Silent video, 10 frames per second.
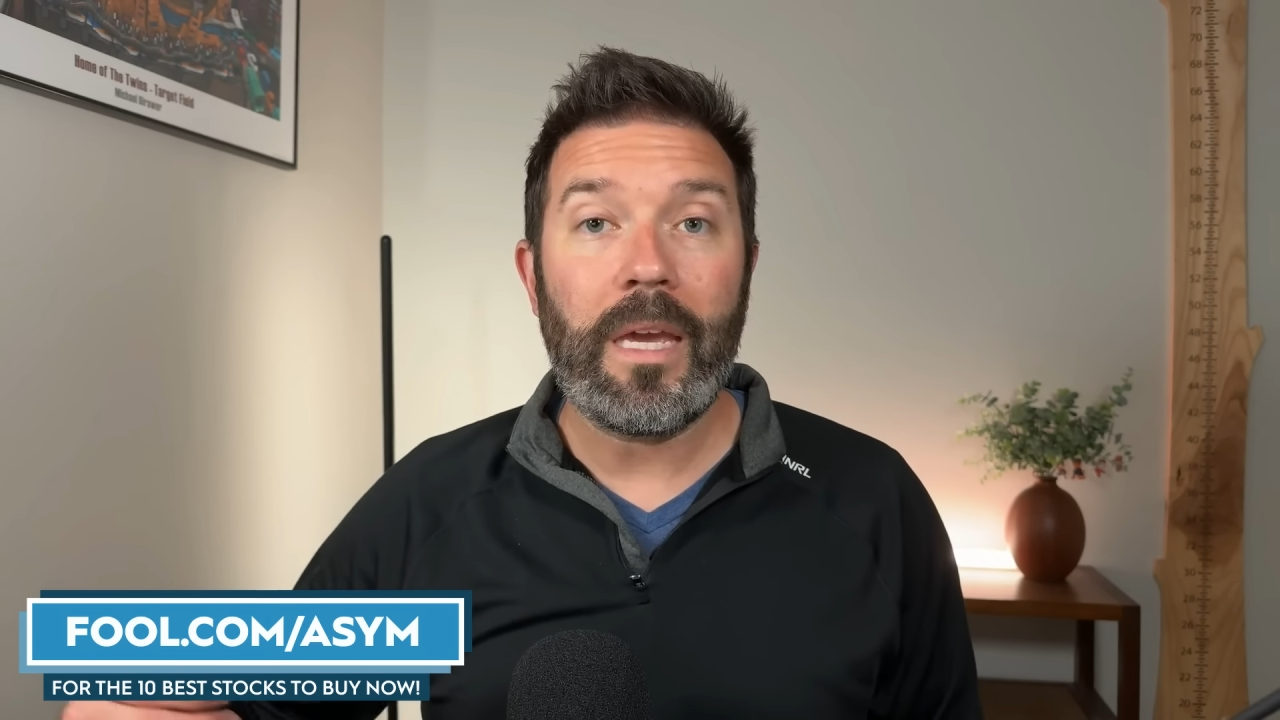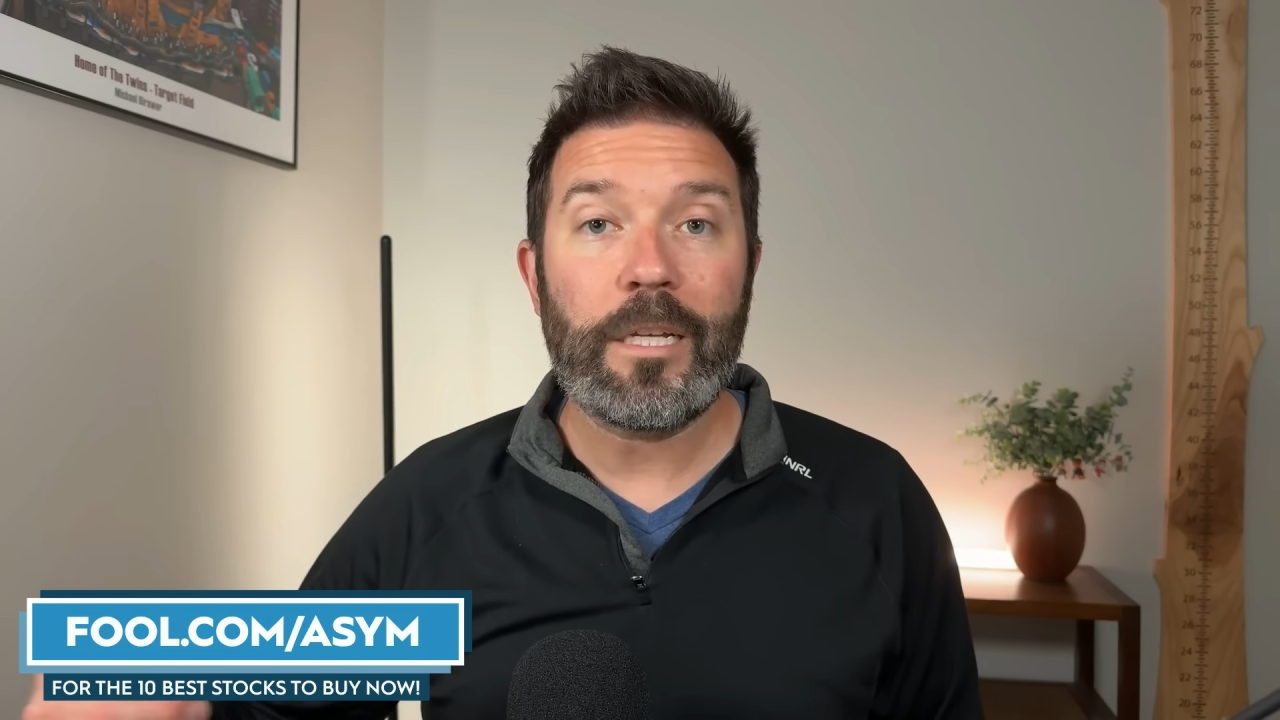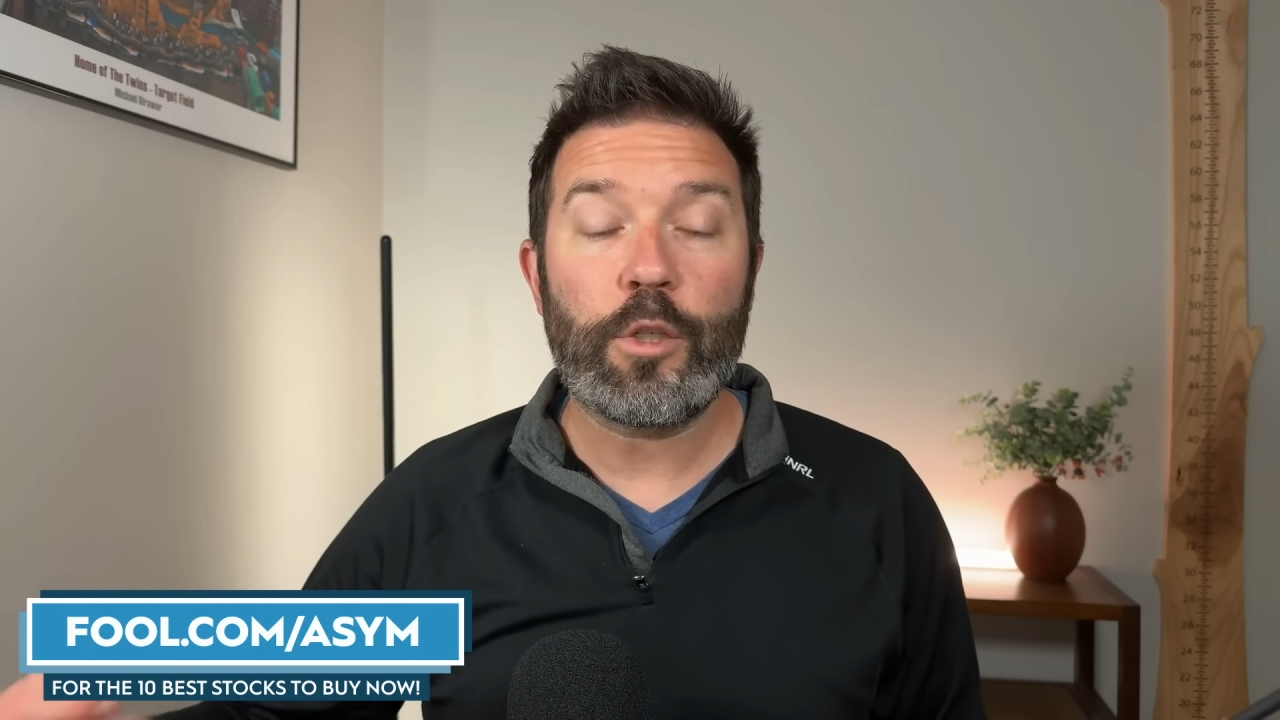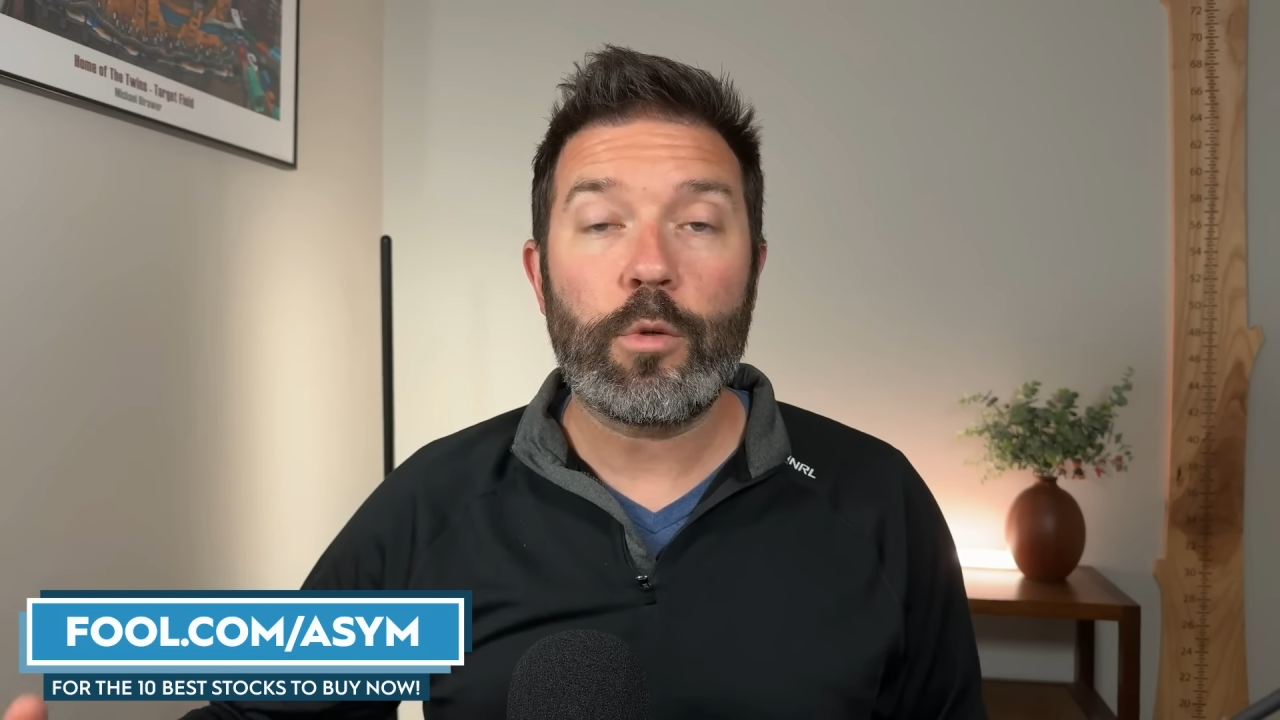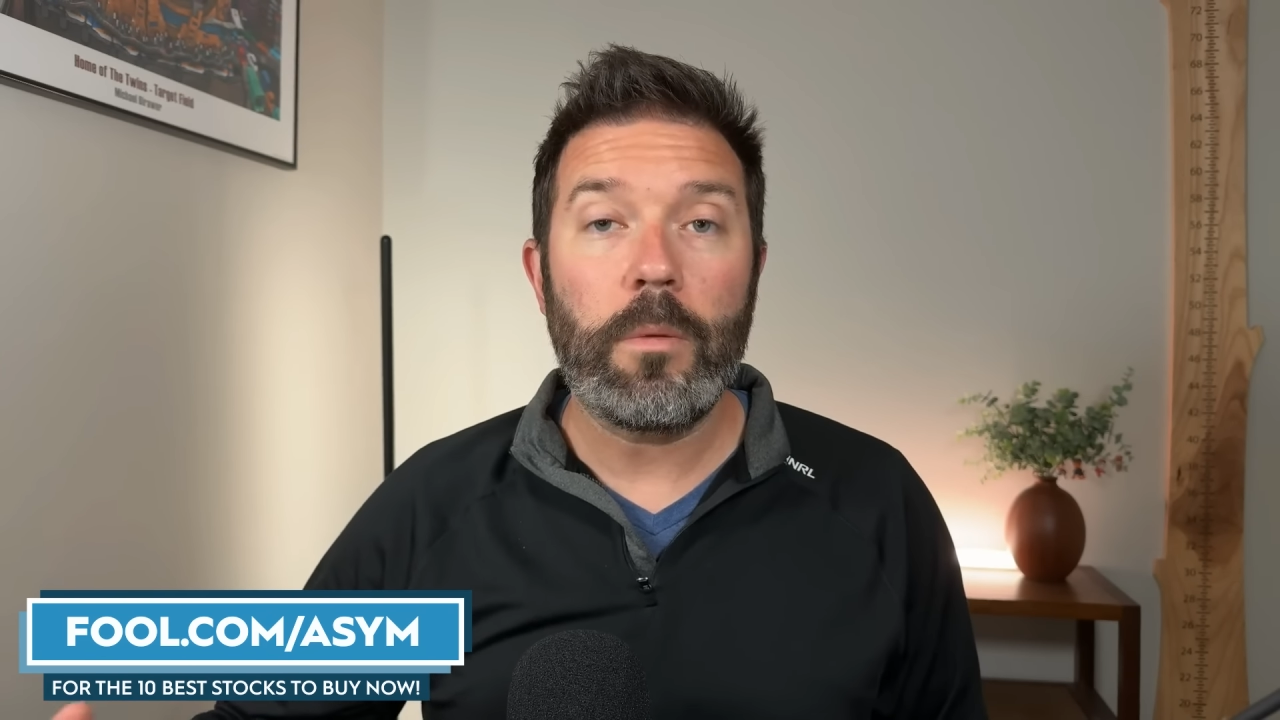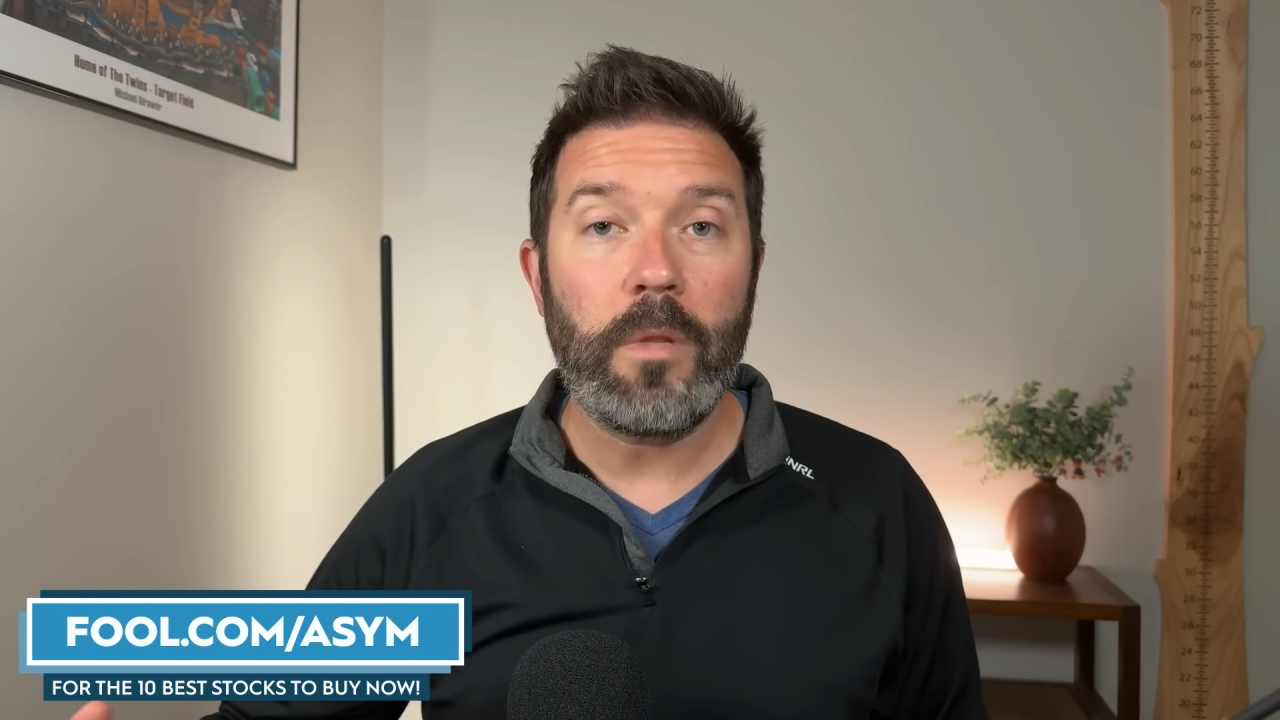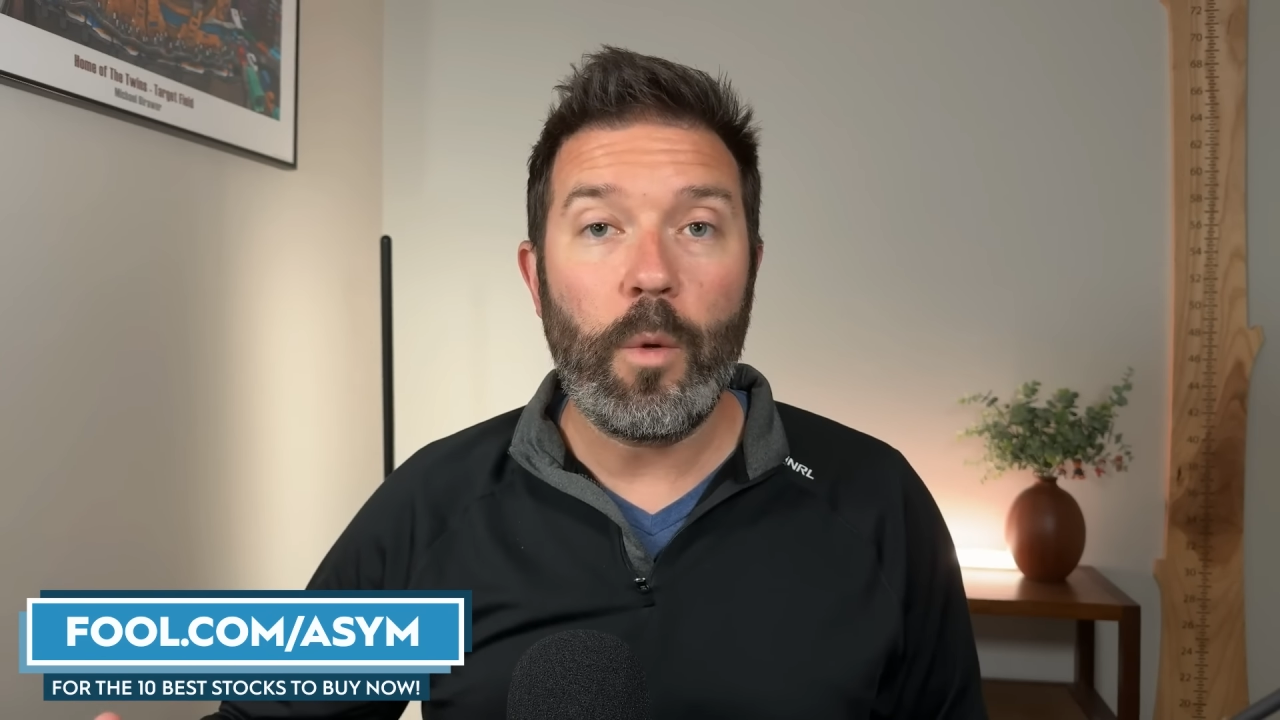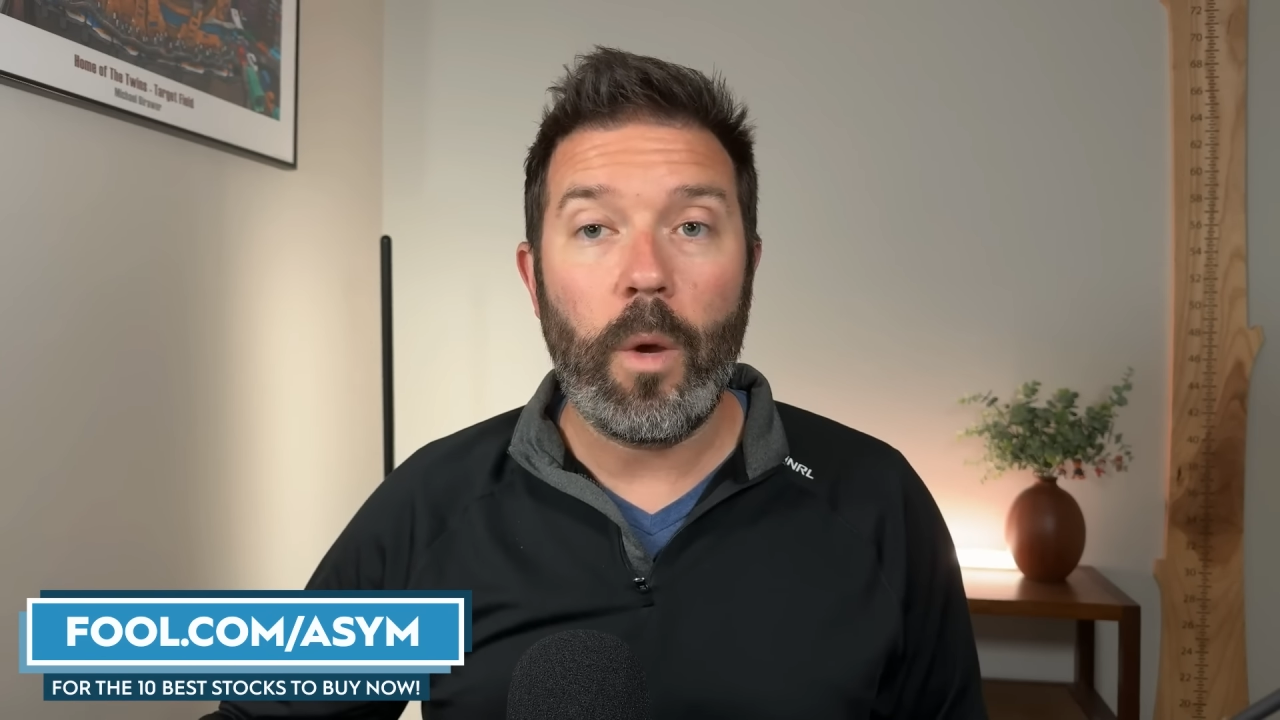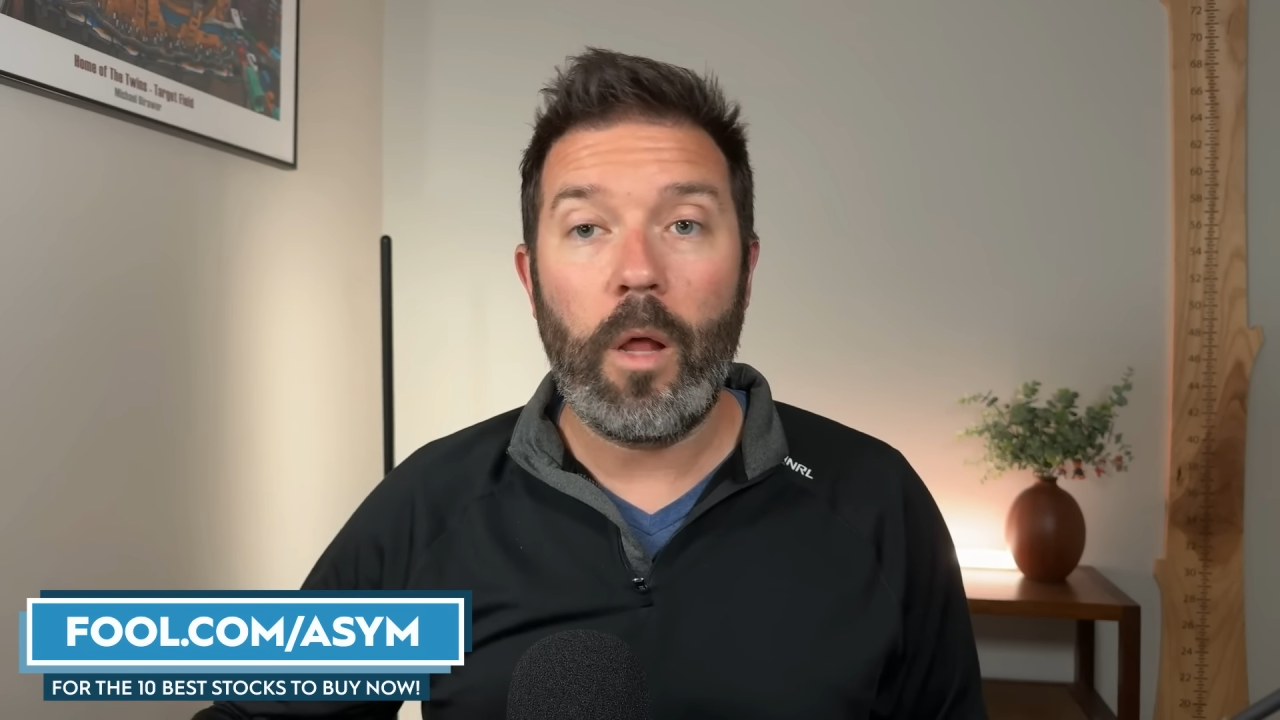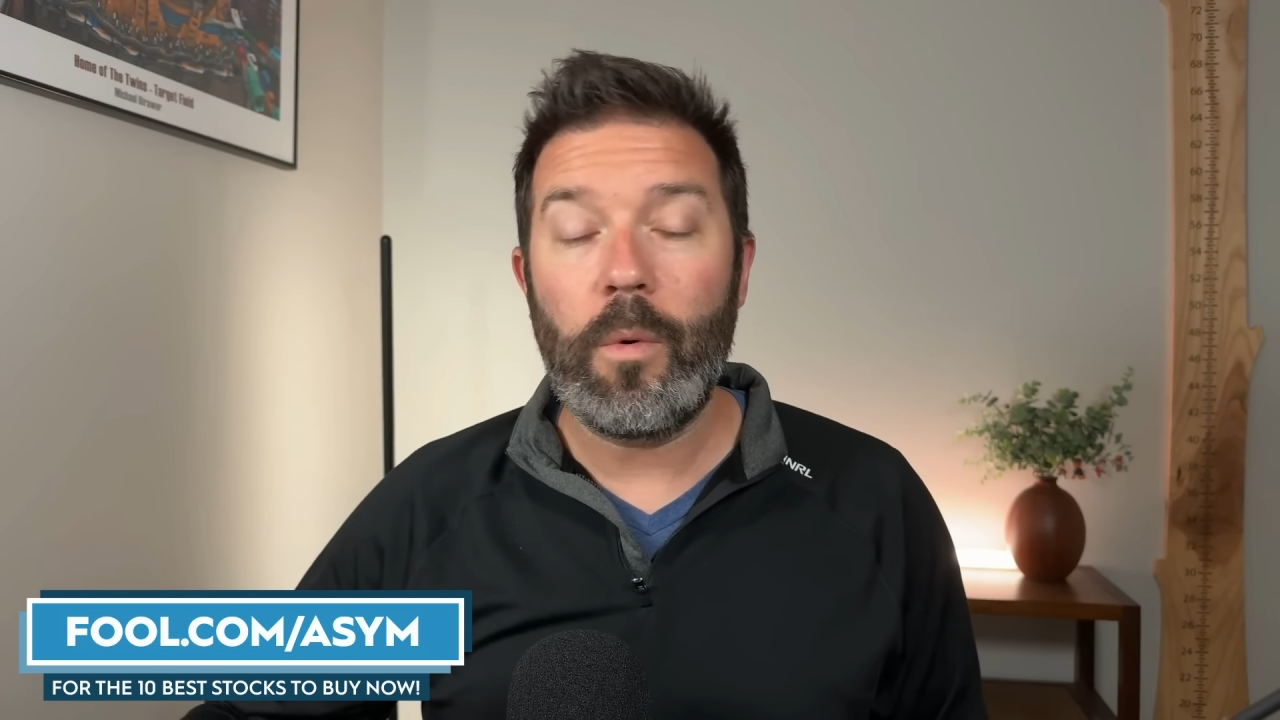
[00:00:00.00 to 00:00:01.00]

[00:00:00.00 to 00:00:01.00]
extremely well,